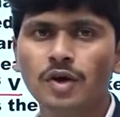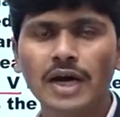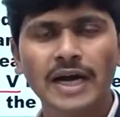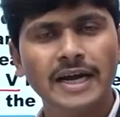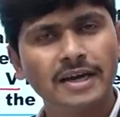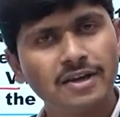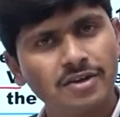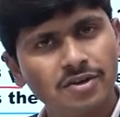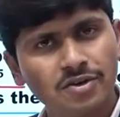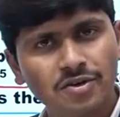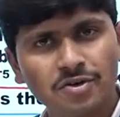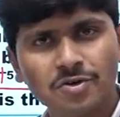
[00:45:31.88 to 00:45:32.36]

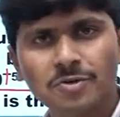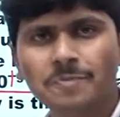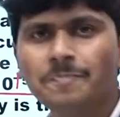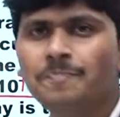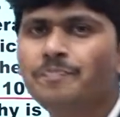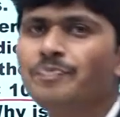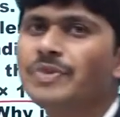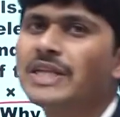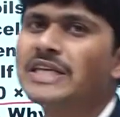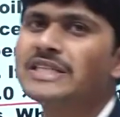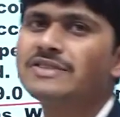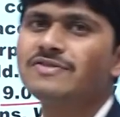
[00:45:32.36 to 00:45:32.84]
and Q,
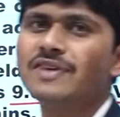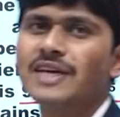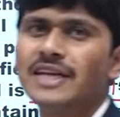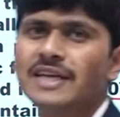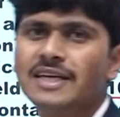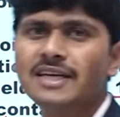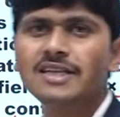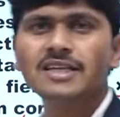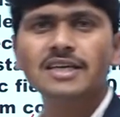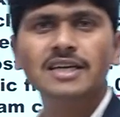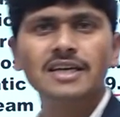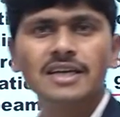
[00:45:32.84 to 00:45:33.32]
this one
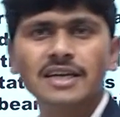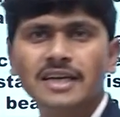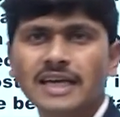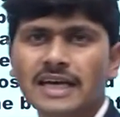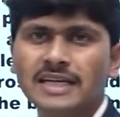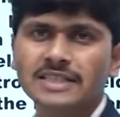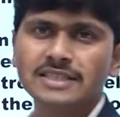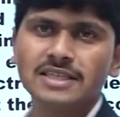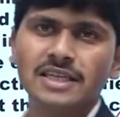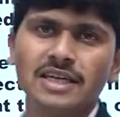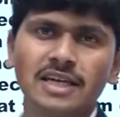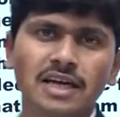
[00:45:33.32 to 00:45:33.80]
is
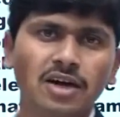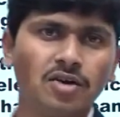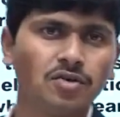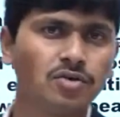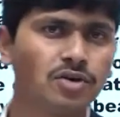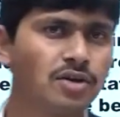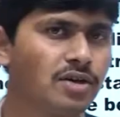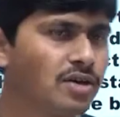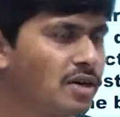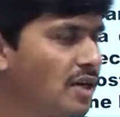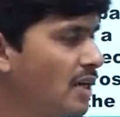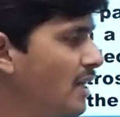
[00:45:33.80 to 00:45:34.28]
cancelled out.
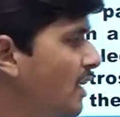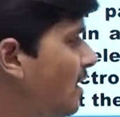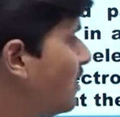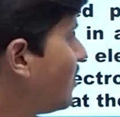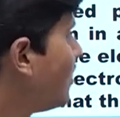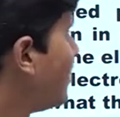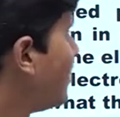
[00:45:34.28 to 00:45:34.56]
Clear?